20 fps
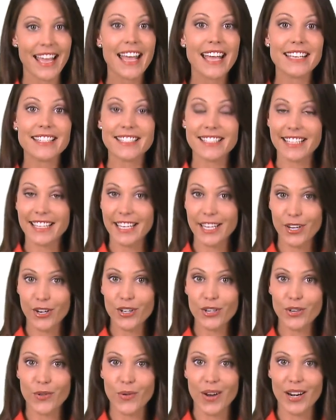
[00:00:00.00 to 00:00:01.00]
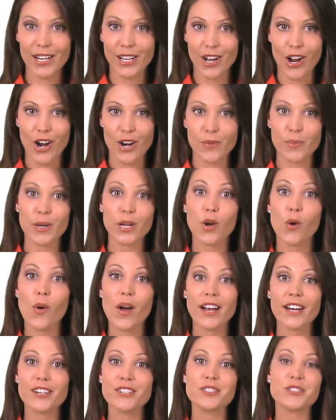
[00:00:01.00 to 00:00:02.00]
A secured credit card
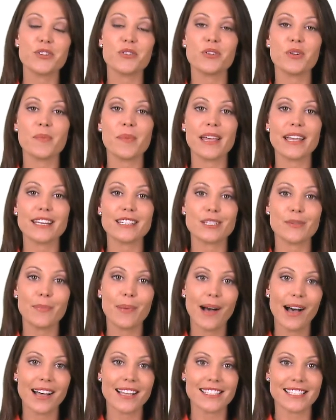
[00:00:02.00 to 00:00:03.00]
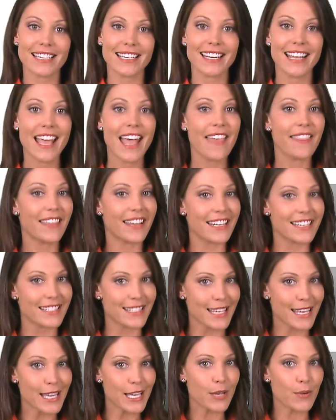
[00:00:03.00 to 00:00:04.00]
requires you to make a deposit that is
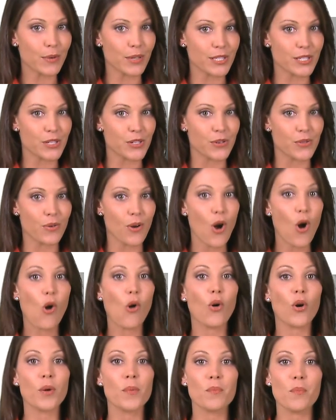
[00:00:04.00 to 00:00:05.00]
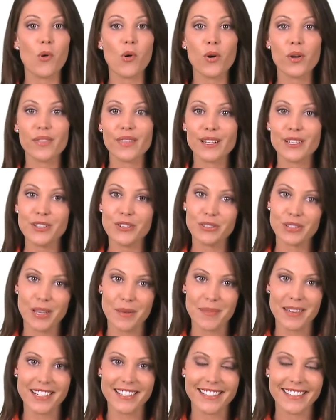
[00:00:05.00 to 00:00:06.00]
equal to or more than your
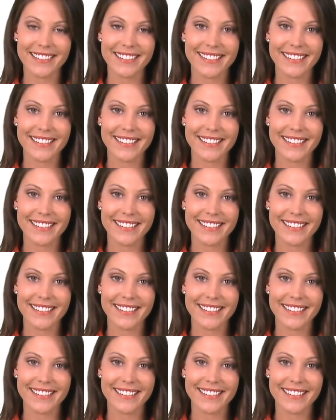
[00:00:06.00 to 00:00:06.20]
limit.